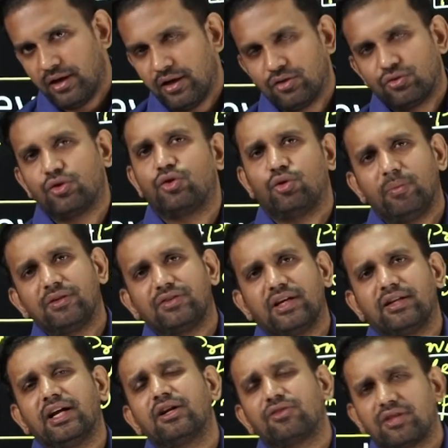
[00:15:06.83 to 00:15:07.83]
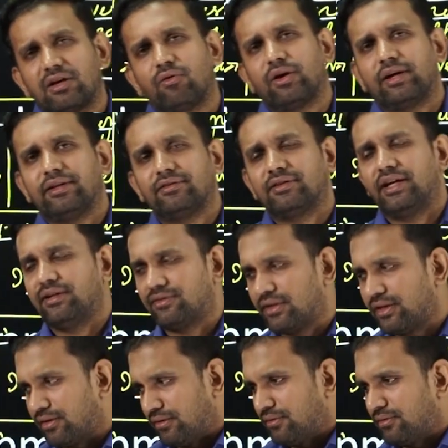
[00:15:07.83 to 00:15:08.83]
So you may say that, sir, what is there,
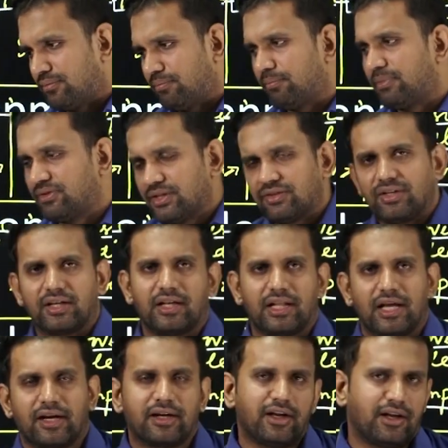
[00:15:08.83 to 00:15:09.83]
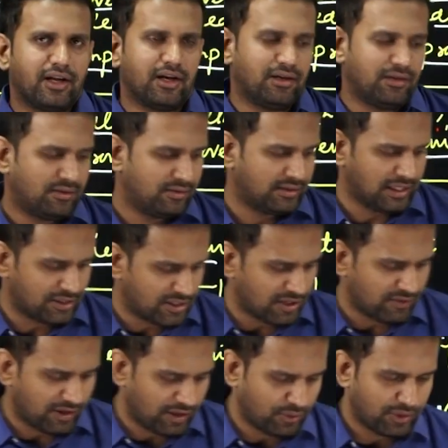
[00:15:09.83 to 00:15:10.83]
sir? Business ekada ekadaina
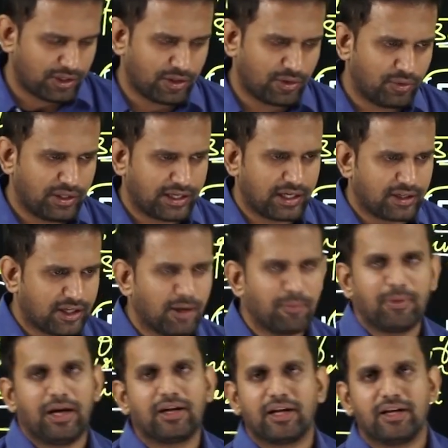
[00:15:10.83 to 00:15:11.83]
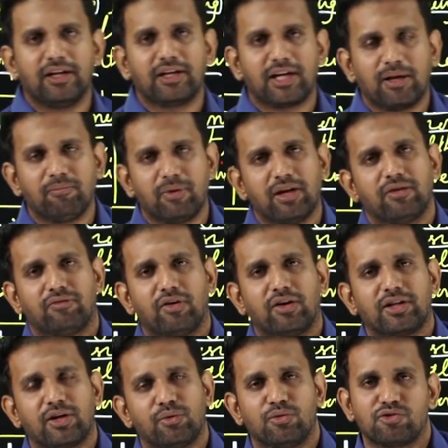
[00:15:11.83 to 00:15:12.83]
telisina vallu untaru. They can come at any time. My
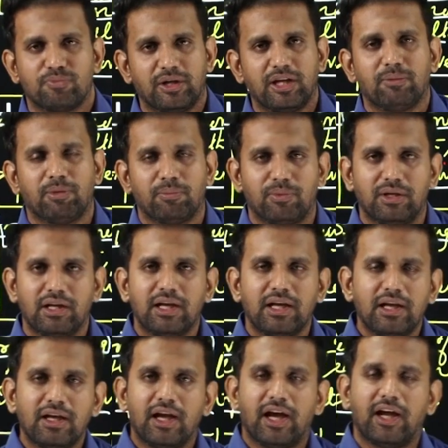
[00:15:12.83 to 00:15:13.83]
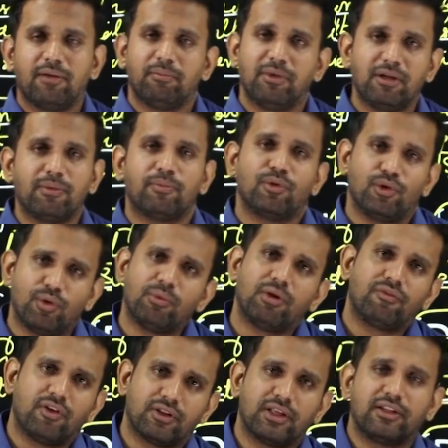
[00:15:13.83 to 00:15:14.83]
father knows many people and many people know
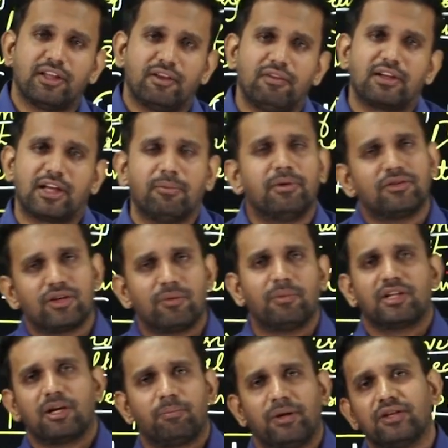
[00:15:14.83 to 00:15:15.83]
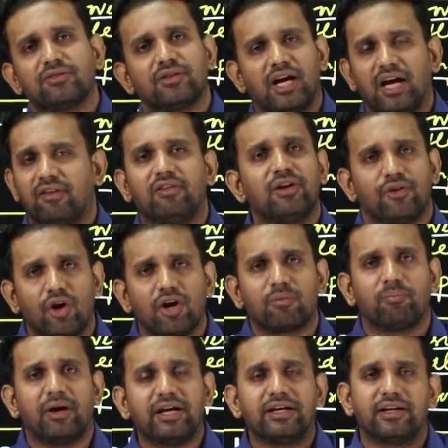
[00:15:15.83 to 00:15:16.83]
my father. They will come in some other place. I will not
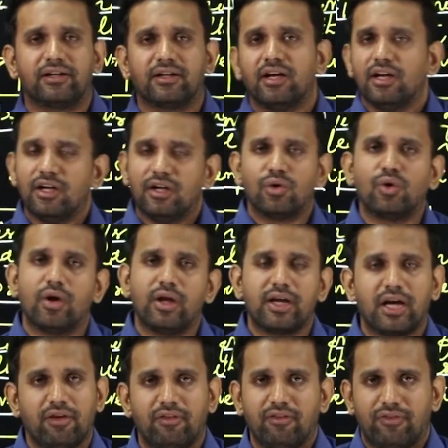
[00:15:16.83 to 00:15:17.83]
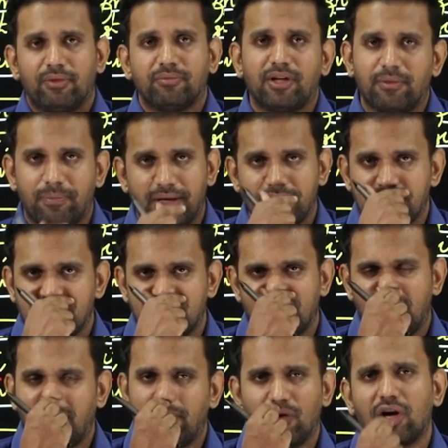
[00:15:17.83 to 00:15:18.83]
mind it going away from that place.
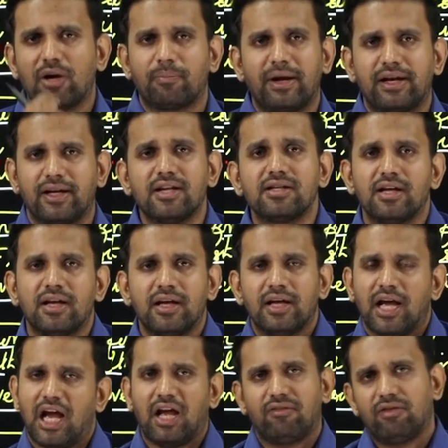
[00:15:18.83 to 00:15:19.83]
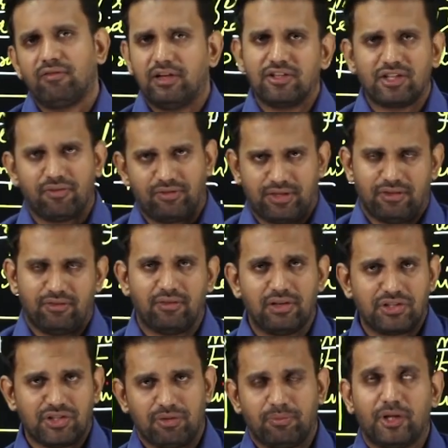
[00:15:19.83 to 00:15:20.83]
I will not mind it. We will shift. We
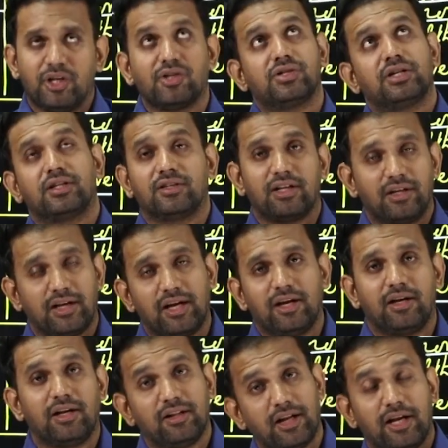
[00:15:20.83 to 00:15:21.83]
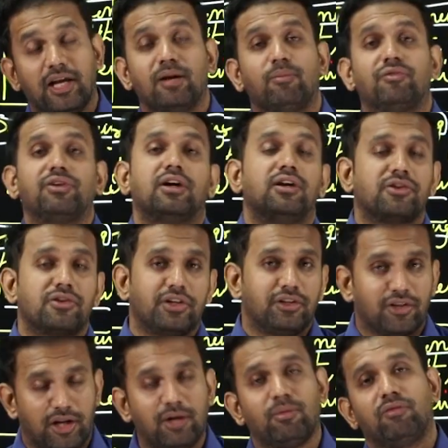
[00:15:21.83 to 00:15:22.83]
will shift because it is the name, in the name of the country, in
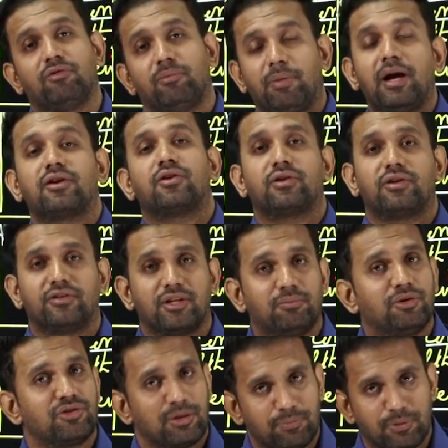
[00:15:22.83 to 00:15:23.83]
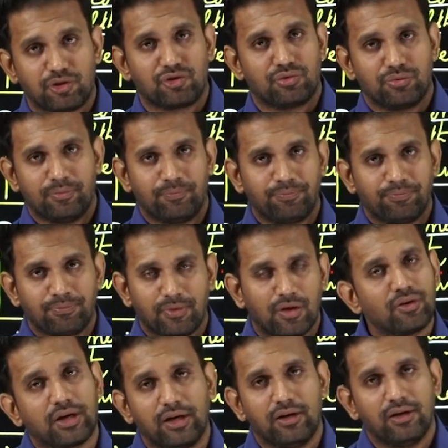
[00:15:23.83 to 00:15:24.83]
the name of a patriotism, you cheppachu.
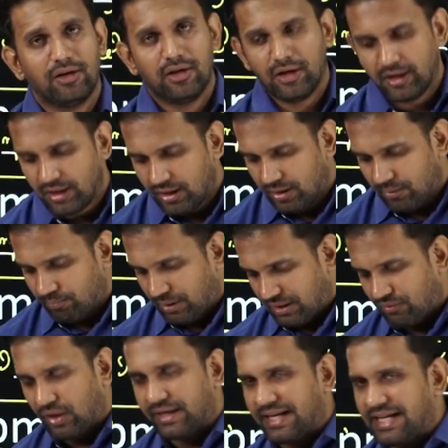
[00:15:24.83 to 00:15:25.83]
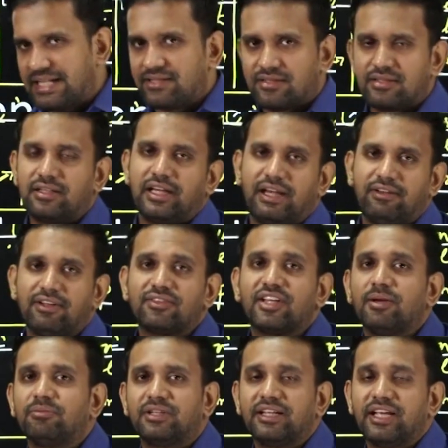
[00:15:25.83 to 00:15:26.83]
Okay. But what else if the
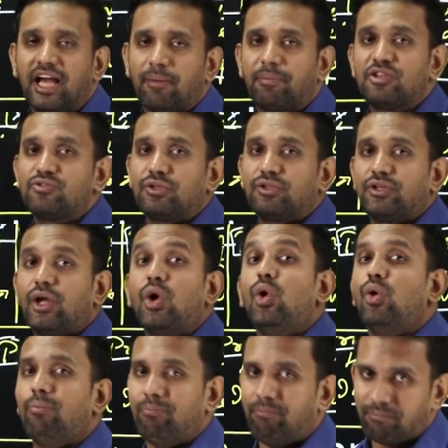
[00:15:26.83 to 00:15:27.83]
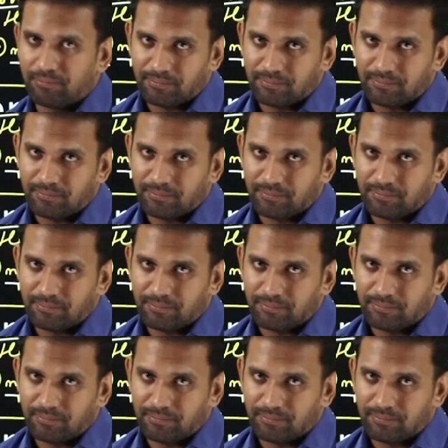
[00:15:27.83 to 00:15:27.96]
same thing happens with your home?